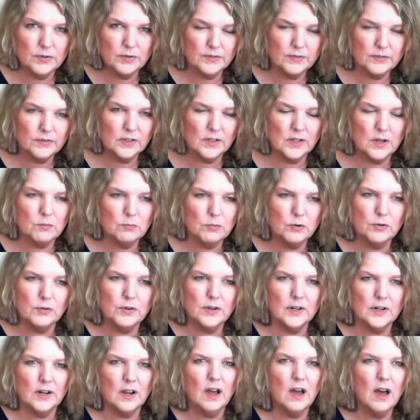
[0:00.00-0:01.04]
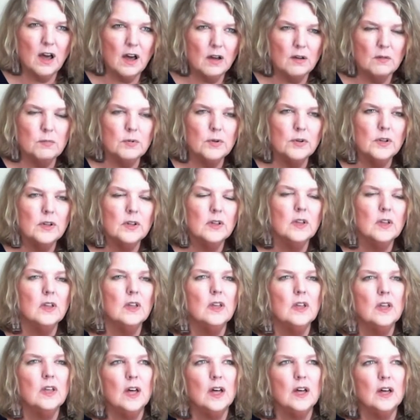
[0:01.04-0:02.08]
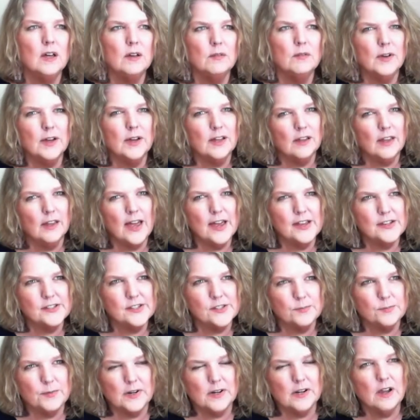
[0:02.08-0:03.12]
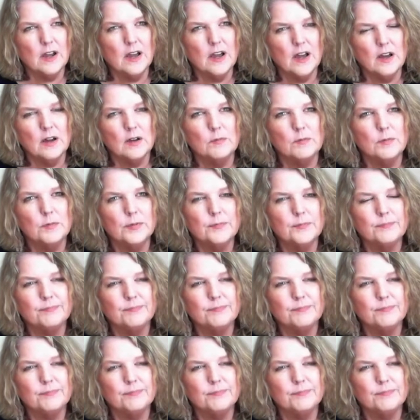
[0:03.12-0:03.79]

Really a broken cup, a glass, but a cup.